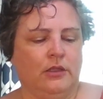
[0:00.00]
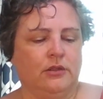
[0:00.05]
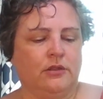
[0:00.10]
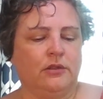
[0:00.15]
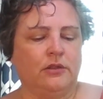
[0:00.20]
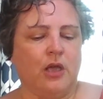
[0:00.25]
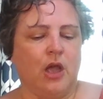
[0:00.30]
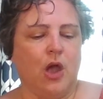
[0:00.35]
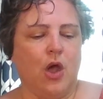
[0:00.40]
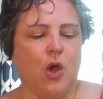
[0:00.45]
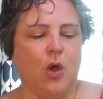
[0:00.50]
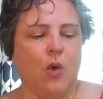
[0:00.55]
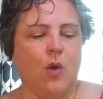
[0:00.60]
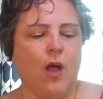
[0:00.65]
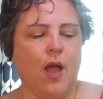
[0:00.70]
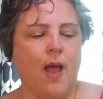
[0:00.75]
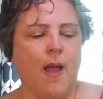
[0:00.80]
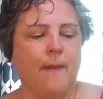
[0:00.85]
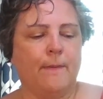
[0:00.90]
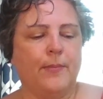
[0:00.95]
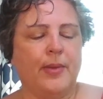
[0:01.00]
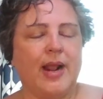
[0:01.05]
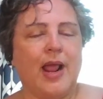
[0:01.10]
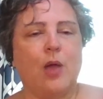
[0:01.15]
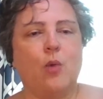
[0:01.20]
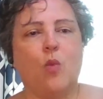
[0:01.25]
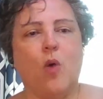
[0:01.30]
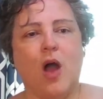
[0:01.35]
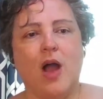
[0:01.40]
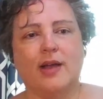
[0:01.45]
So, but
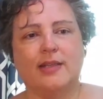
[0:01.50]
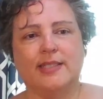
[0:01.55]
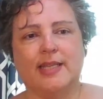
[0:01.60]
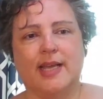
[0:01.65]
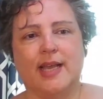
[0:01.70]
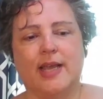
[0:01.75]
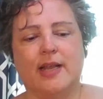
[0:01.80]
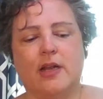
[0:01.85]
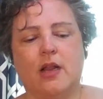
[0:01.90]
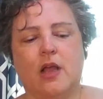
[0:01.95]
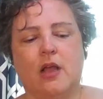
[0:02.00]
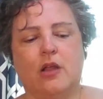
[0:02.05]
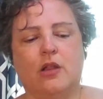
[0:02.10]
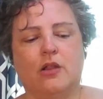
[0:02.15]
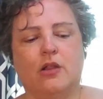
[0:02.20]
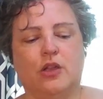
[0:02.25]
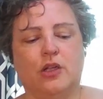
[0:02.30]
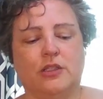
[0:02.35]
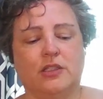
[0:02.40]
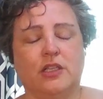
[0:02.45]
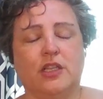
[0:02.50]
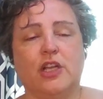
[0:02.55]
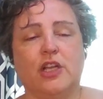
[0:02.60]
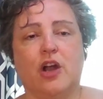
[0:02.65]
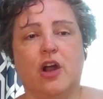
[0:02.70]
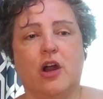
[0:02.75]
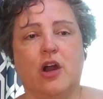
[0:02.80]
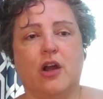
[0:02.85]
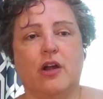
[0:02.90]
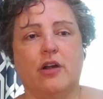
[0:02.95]
I walked in, looked at the
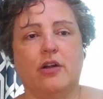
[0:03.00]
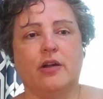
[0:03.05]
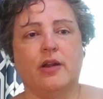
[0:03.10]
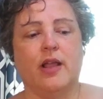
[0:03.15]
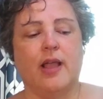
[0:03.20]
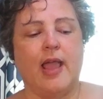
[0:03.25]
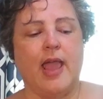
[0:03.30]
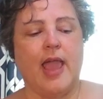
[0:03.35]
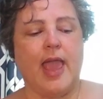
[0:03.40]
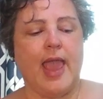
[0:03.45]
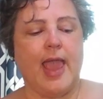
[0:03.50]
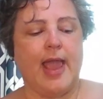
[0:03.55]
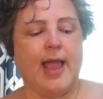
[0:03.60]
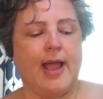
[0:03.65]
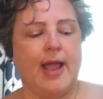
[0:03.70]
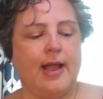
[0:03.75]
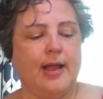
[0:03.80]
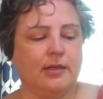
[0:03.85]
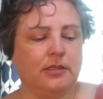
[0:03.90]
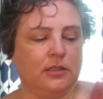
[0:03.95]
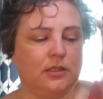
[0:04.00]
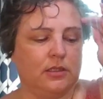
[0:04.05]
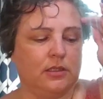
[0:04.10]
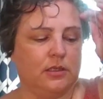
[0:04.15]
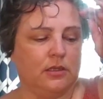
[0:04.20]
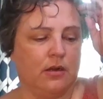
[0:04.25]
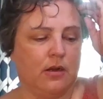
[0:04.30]
yarn, and